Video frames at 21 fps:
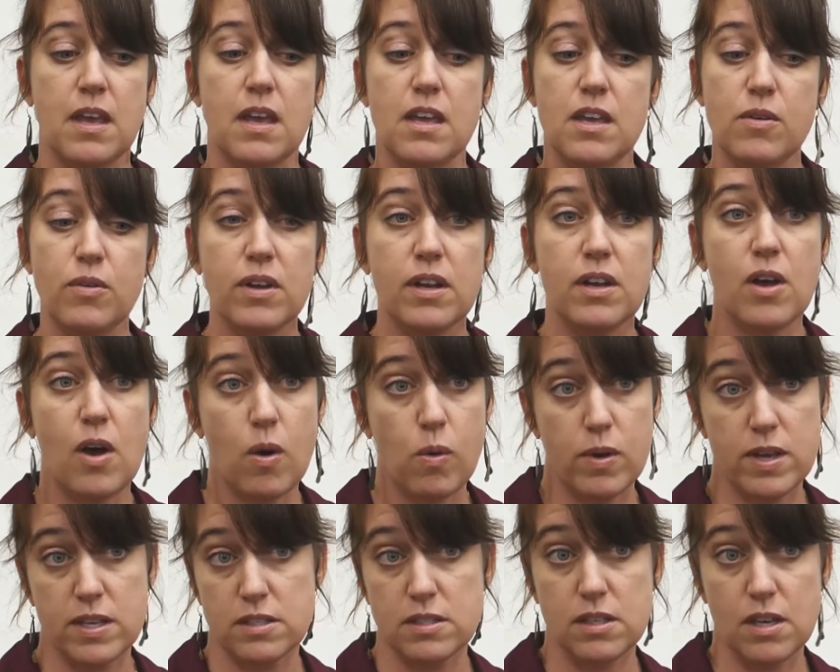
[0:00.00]
you can
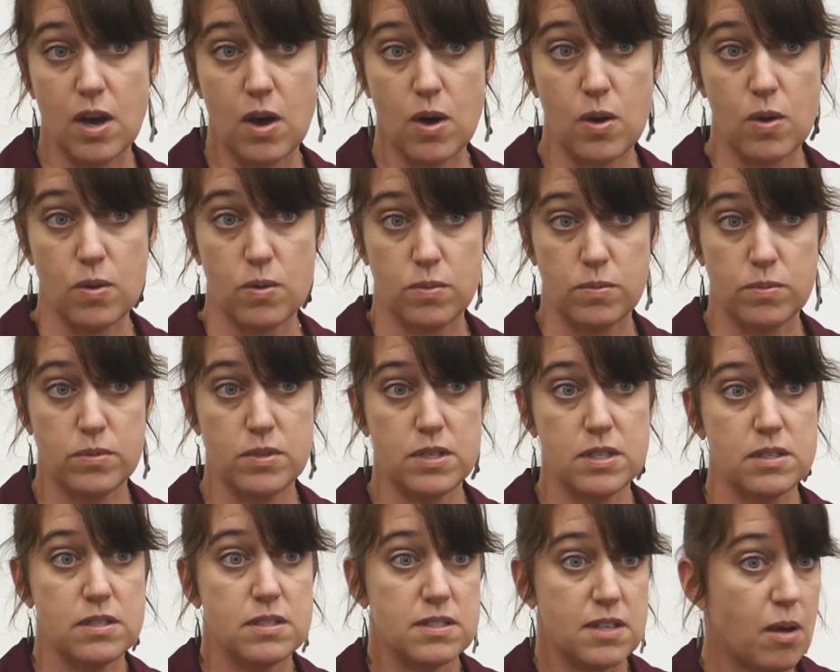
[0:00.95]
always go
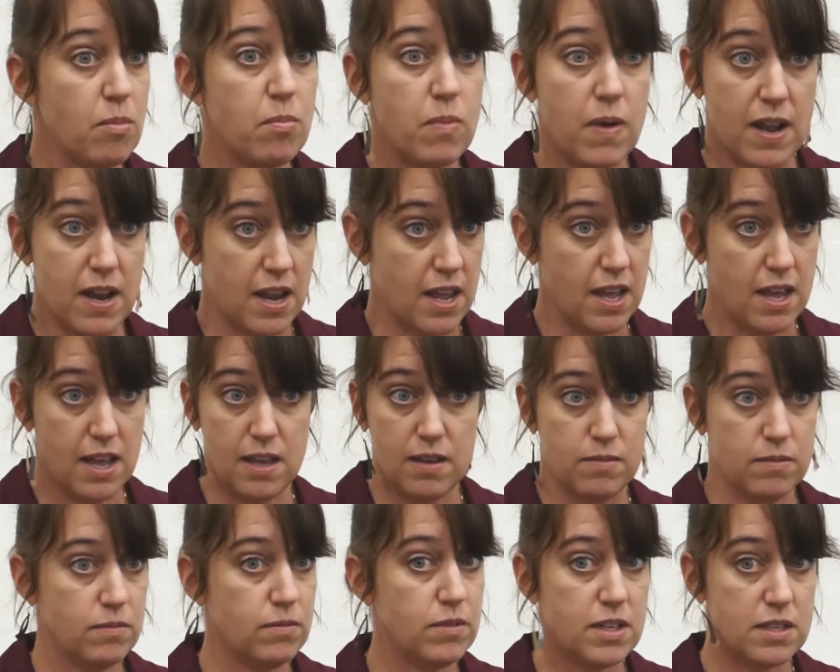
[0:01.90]
to somebody,
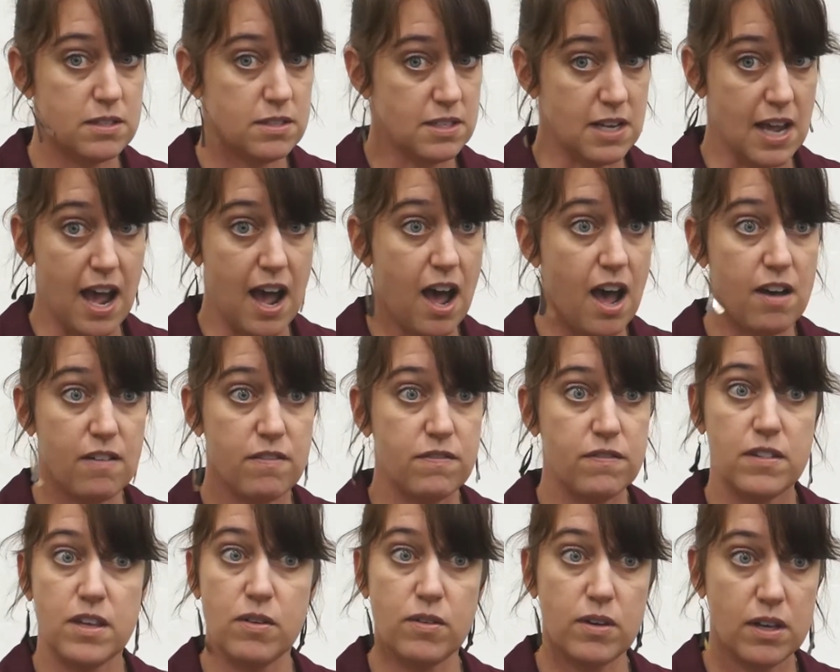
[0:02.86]
the staff.
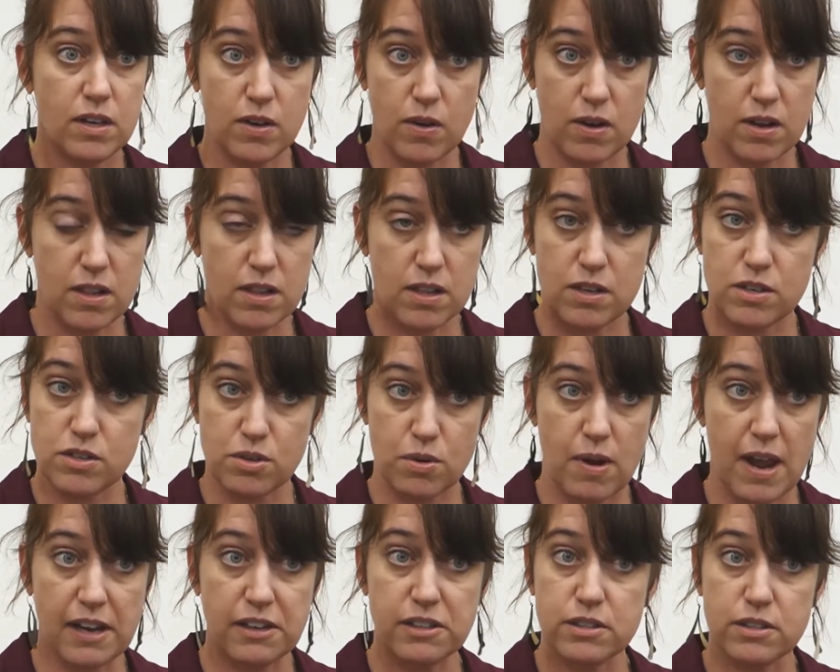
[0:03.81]
You can go to the
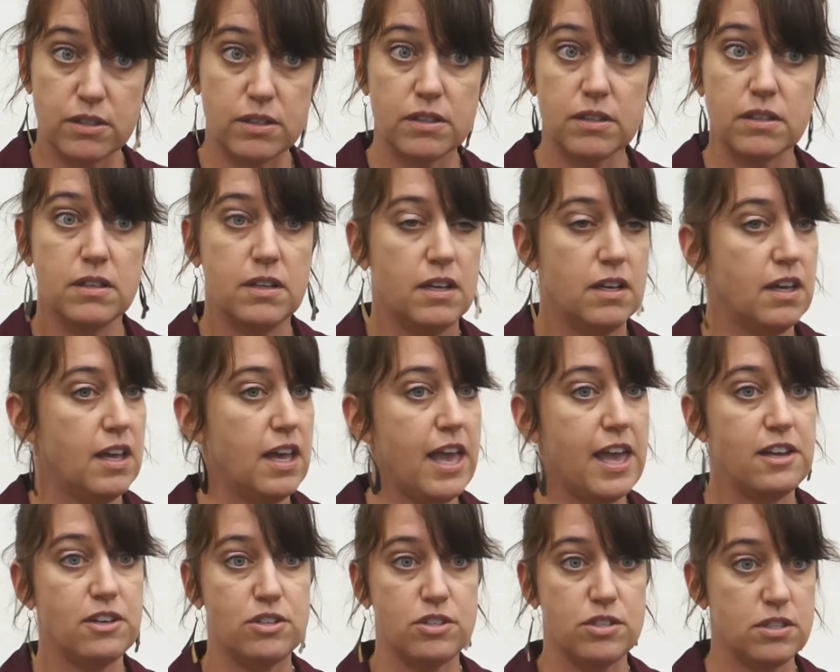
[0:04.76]
director,
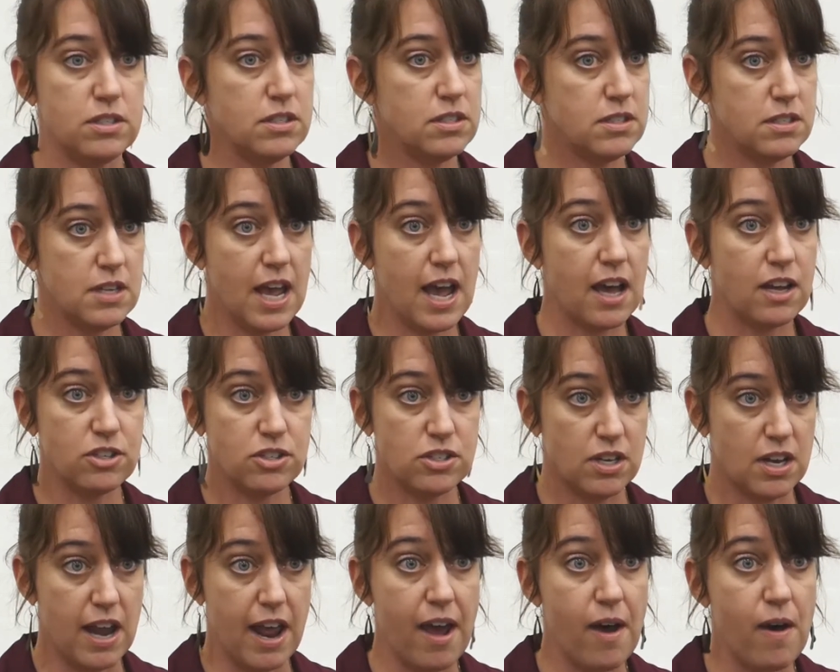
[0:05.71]
and just hash
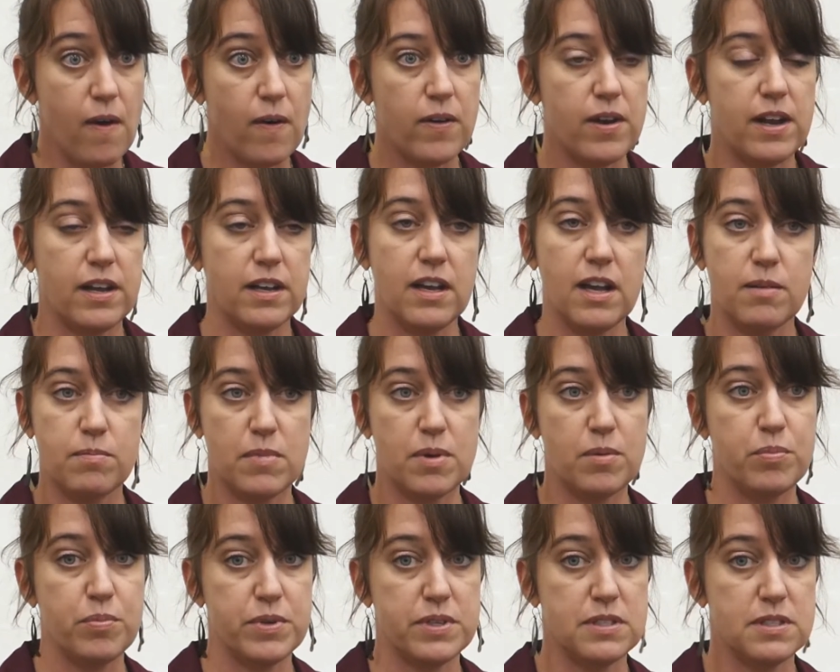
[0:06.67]
it out and come
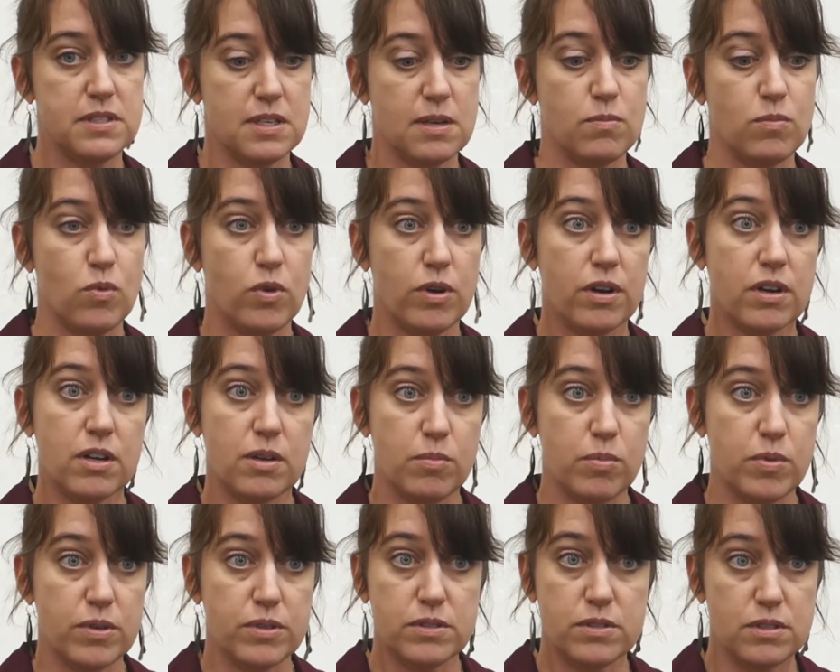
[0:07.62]
up with some
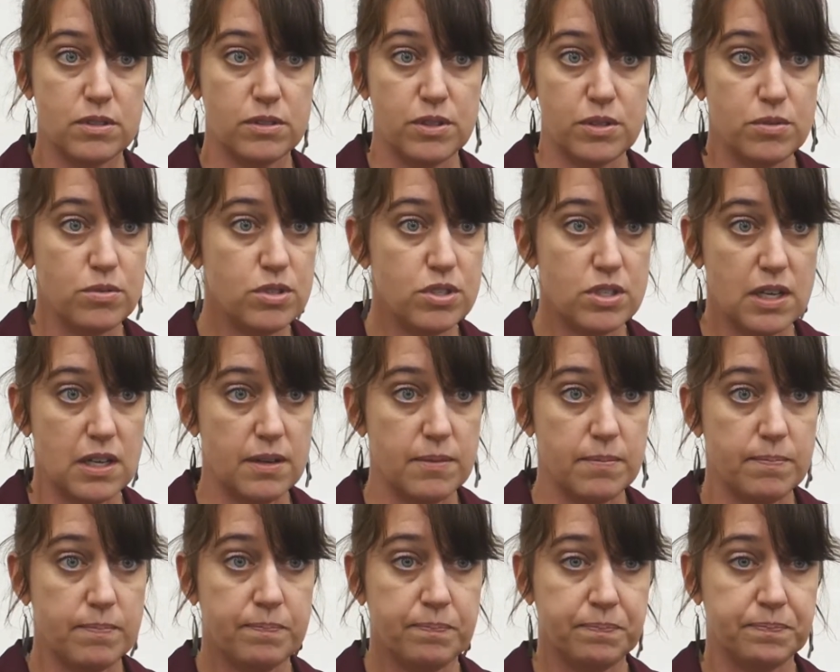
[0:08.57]
workable
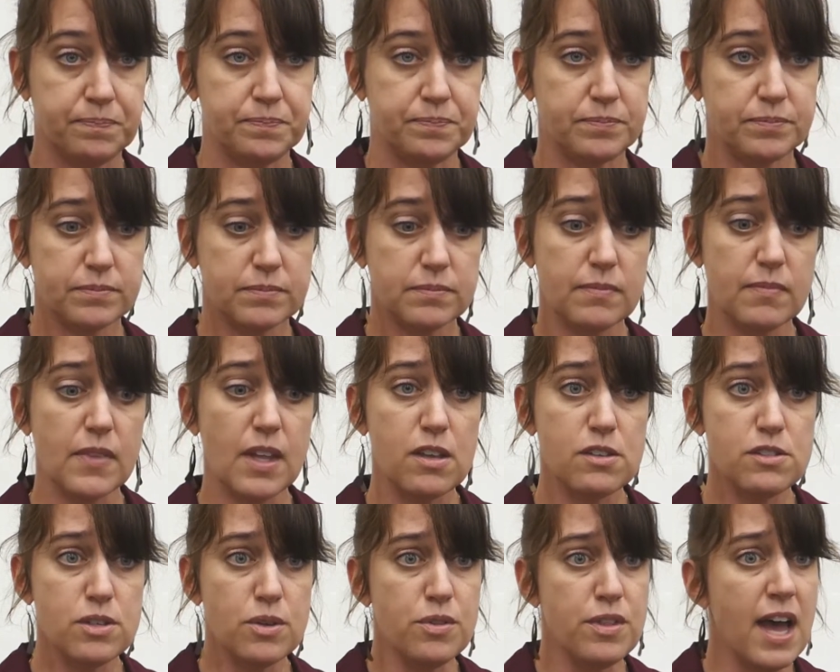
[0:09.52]
solution.
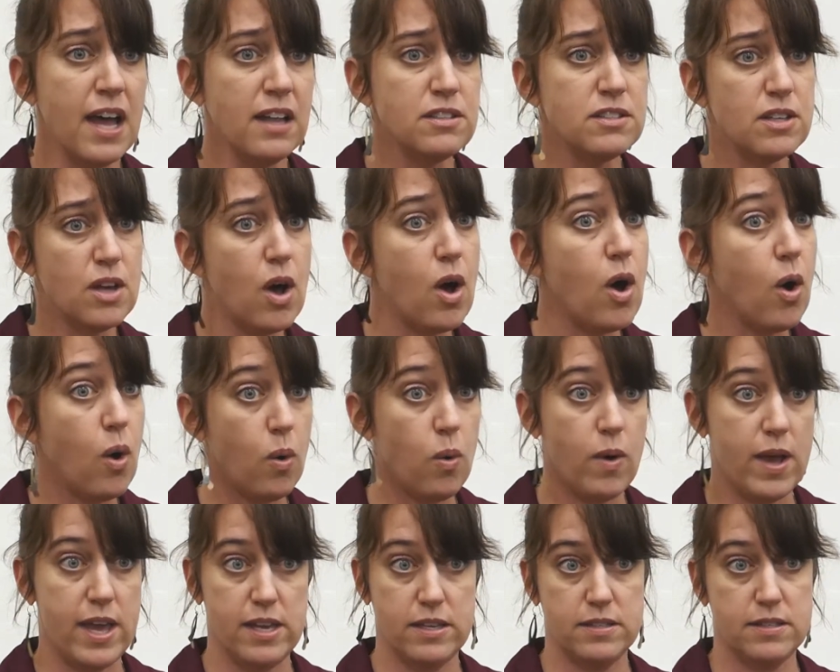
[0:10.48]
So that's
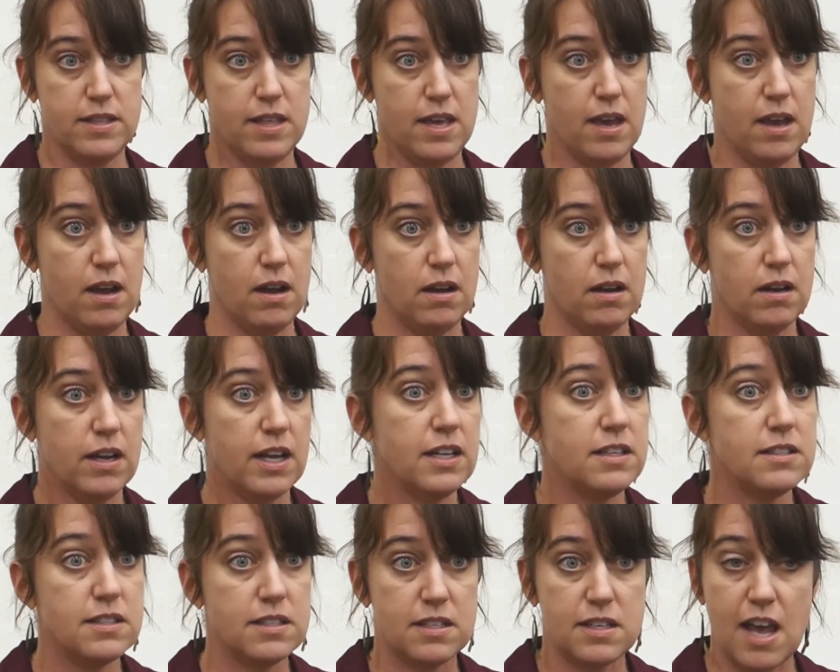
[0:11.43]
always there.
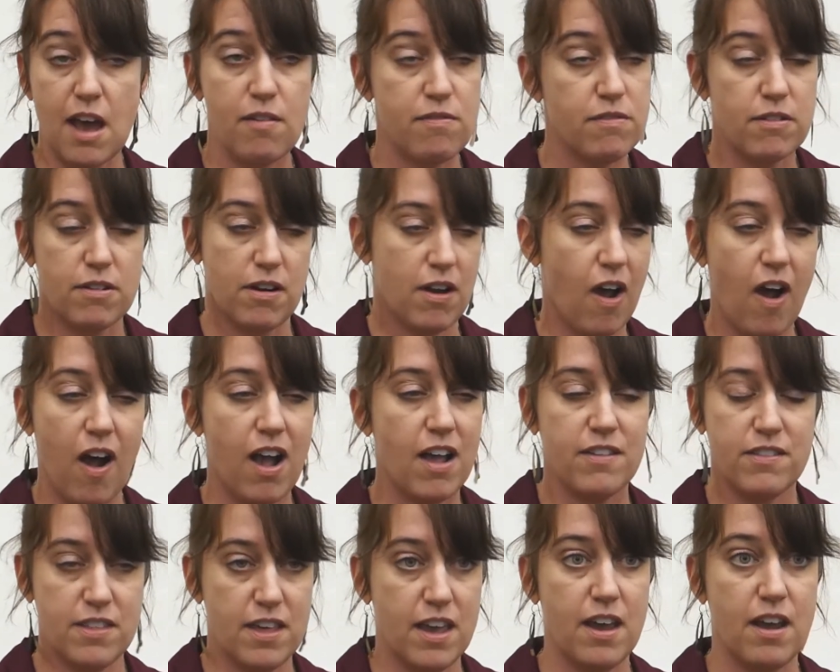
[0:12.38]
It's never
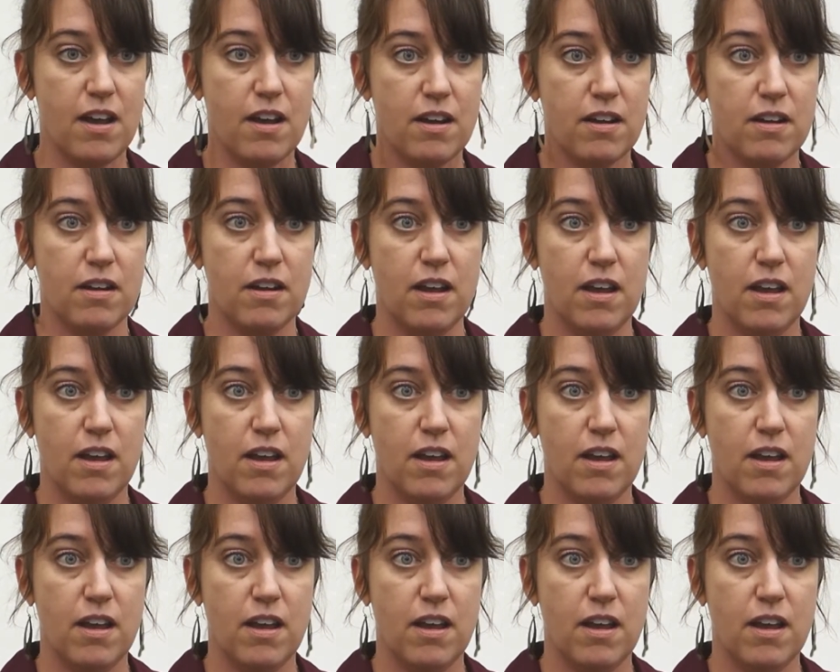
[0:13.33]
not there.